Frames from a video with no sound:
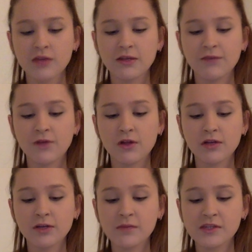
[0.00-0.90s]
They followed
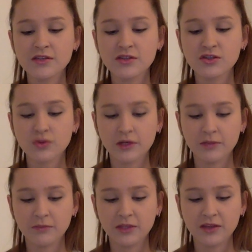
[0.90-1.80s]
him into the store to
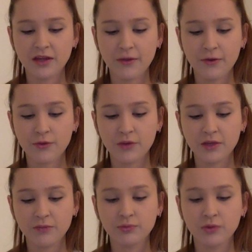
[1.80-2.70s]
meet the other three
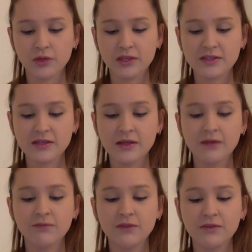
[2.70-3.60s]
employees,
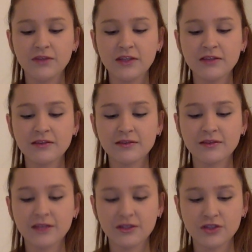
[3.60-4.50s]
Vivian
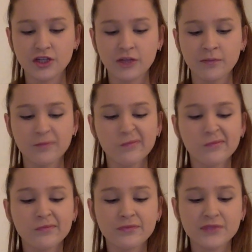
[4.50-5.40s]
Leander,
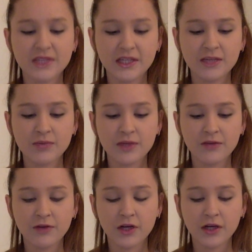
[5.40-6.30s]
Danny
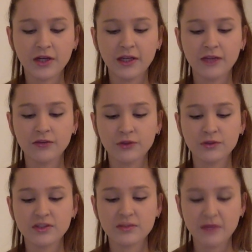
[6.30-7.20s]
Braveheart, and Luke
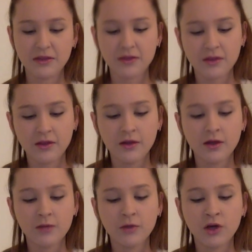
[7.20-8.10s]
Smith.
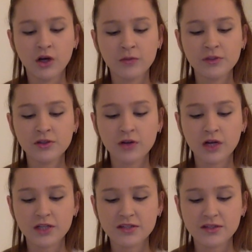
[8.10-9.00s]
Mohammed
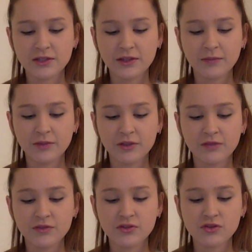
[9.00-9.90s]
Carrot stood in the middle of
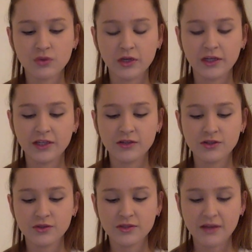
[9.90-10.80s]
the store and
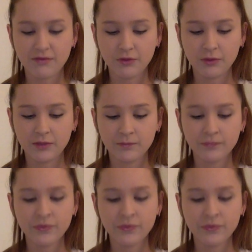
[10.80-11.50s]
introduced everyone.